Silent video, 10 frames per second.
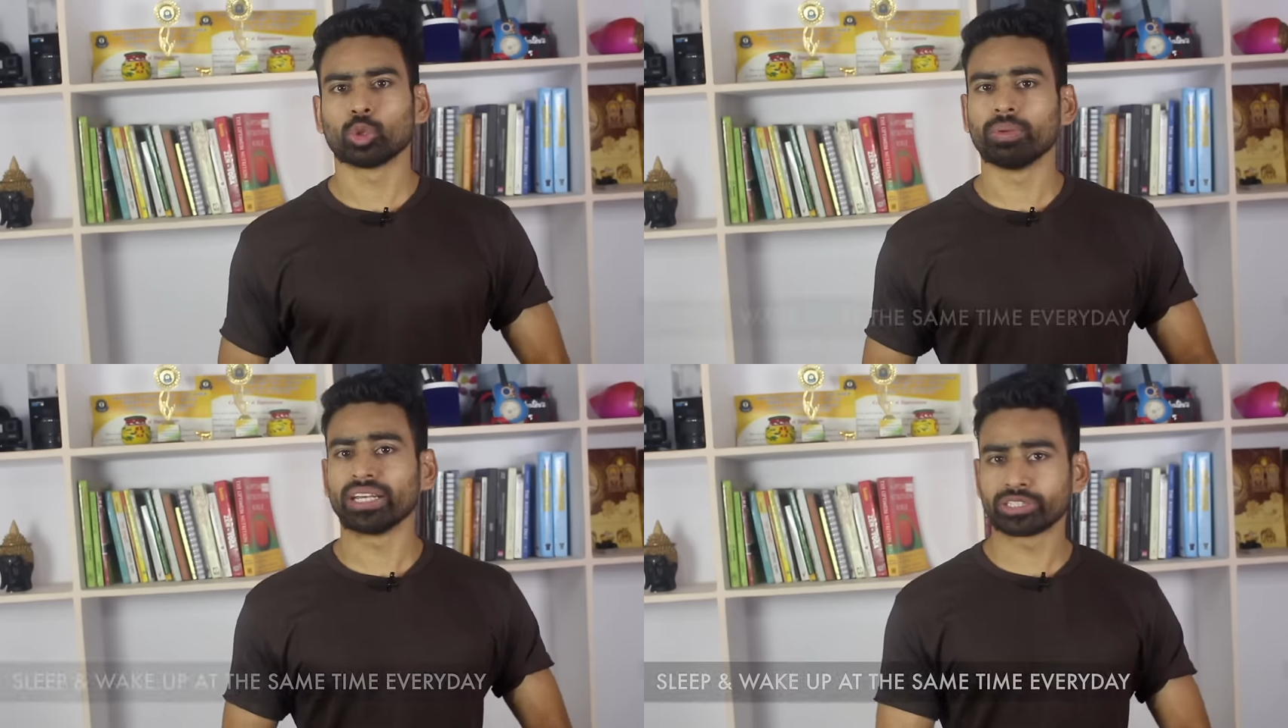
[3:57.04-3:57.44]

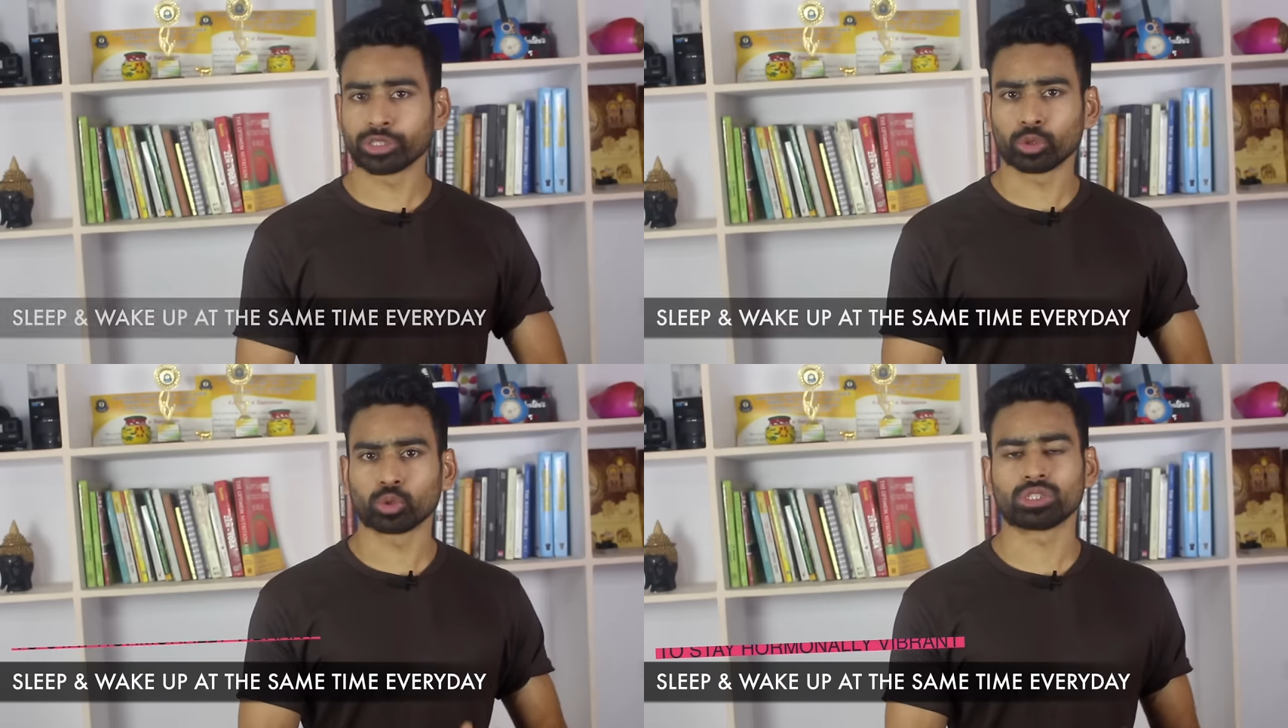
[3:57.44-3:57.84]
So make
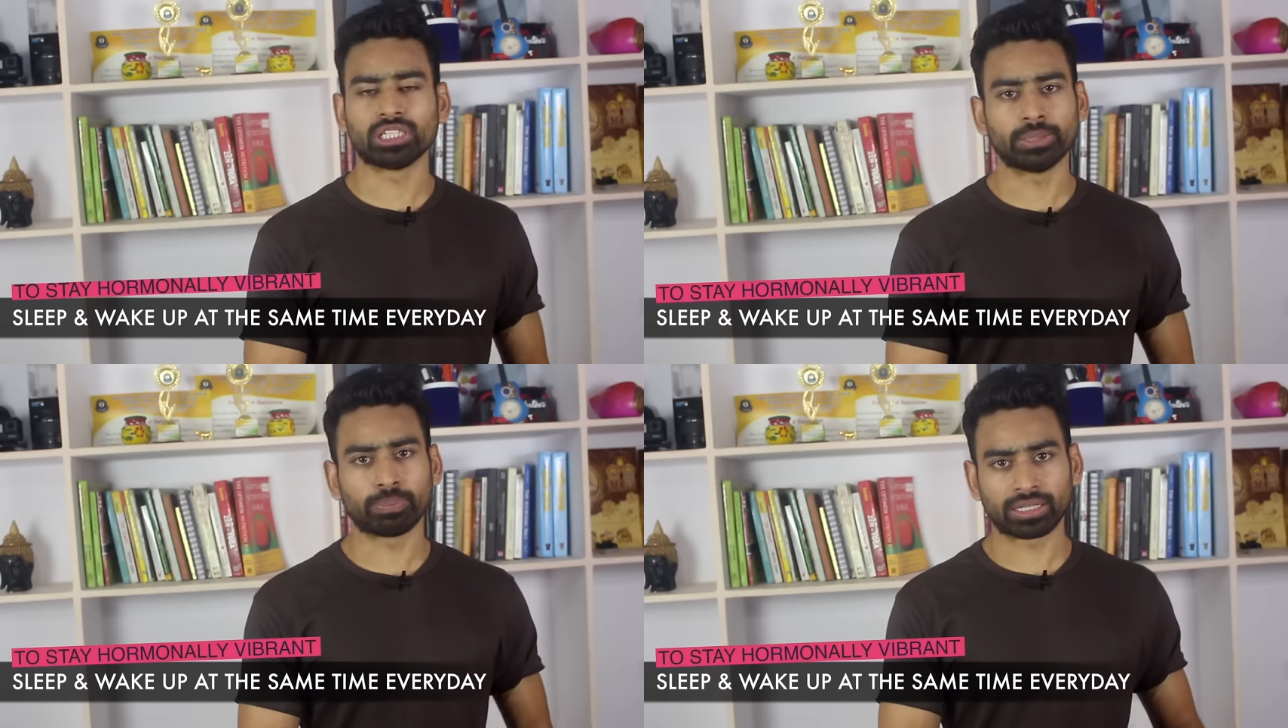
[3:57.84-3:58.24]
sure to
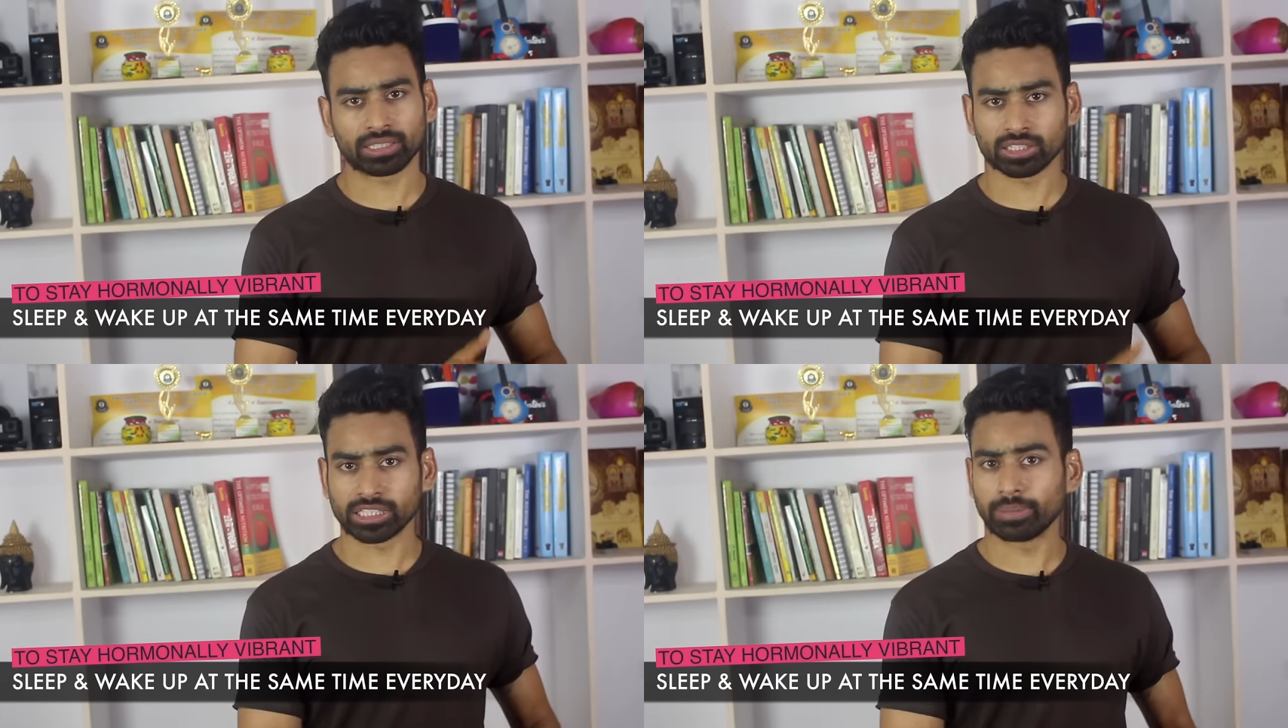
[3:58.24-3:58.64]
sleep at
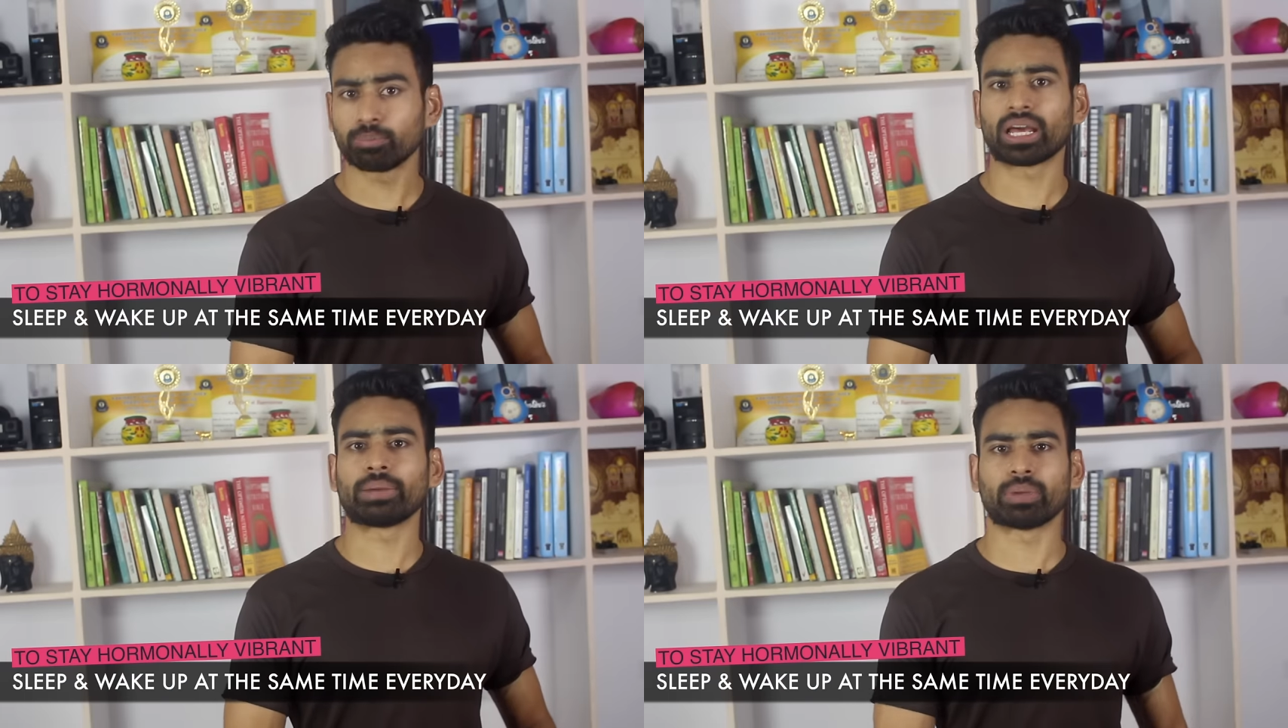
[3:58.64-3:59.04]
the
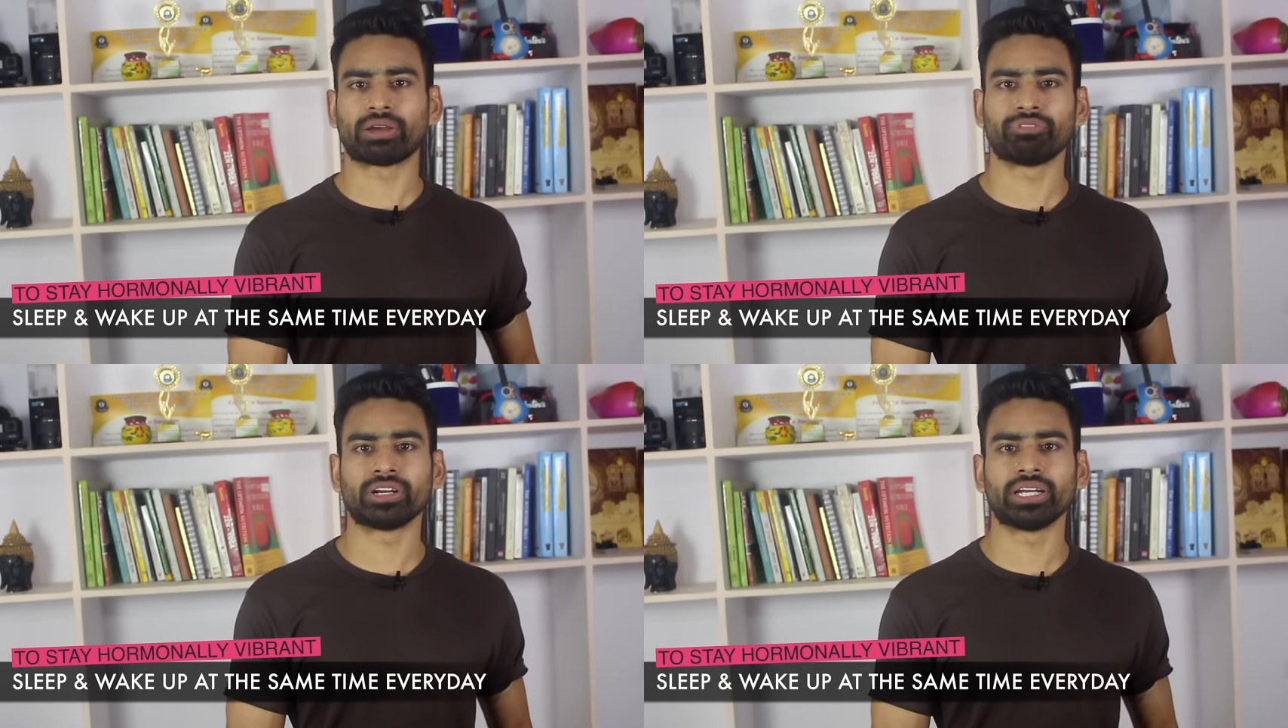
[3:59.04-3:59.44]
same time
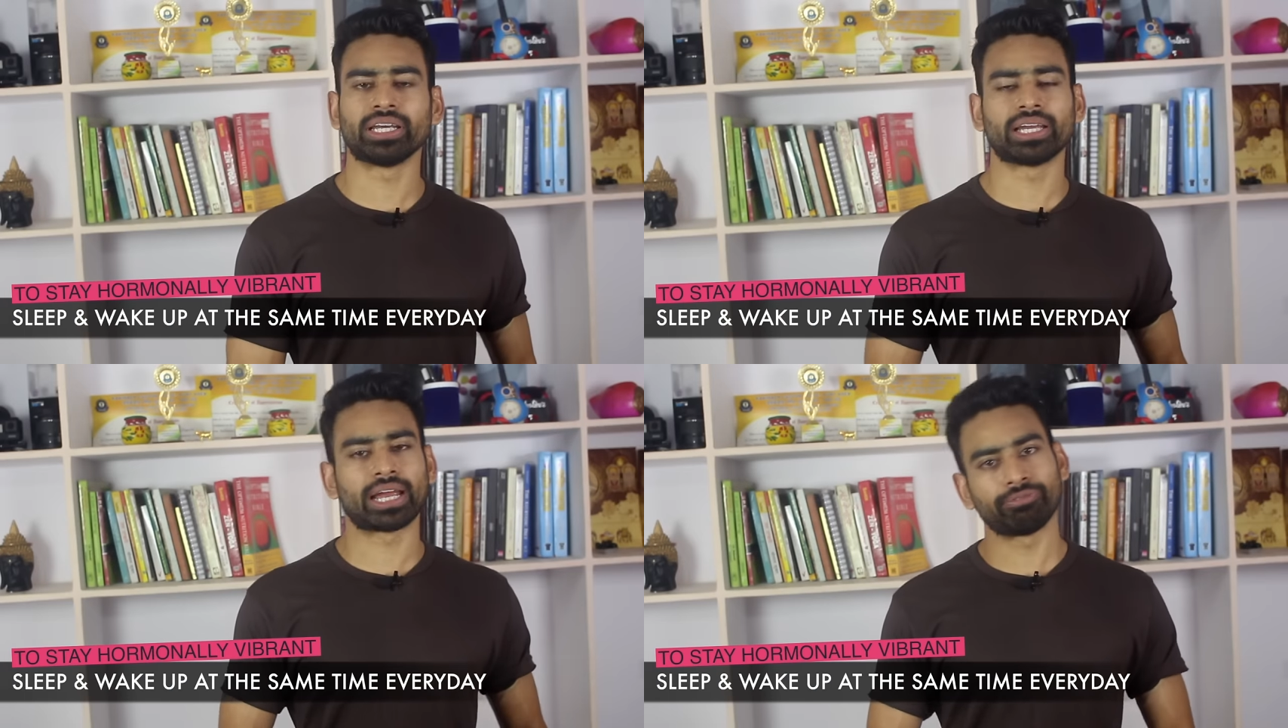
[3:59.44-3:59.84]
every day